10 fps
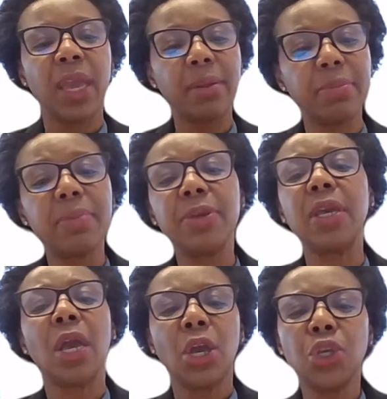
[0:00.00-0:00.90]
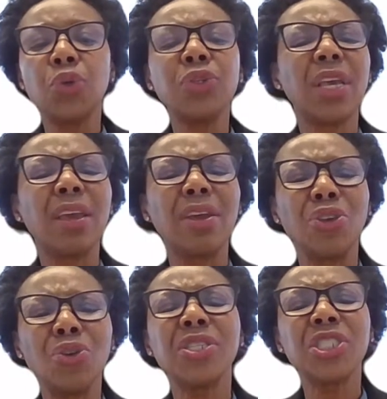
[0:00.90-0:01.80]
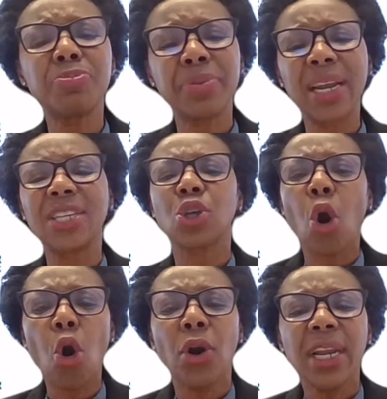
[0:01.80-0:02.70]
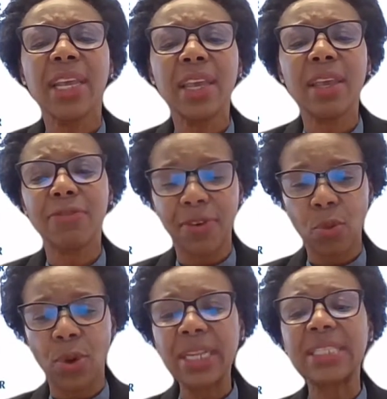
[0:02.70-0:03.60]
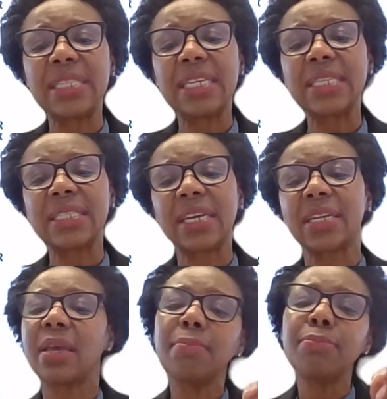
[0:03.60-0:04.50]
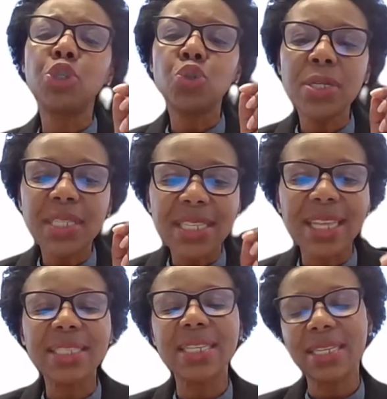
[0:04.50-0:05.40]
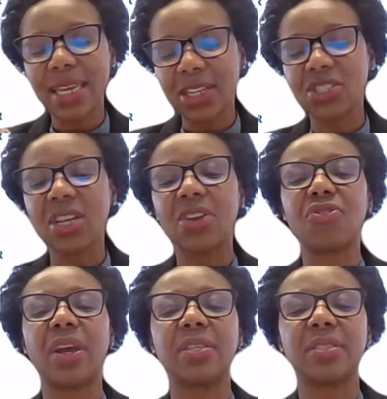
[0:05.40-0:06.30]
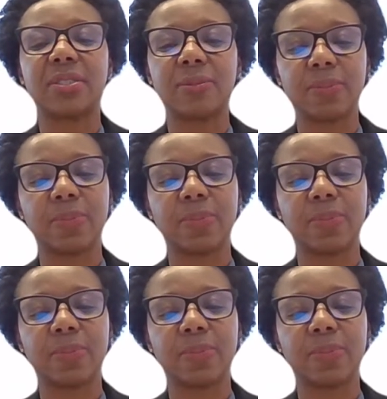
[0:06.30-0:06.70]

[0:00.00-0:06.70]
and maybe using sprinklers only when it's necessary between sunset and sunrise.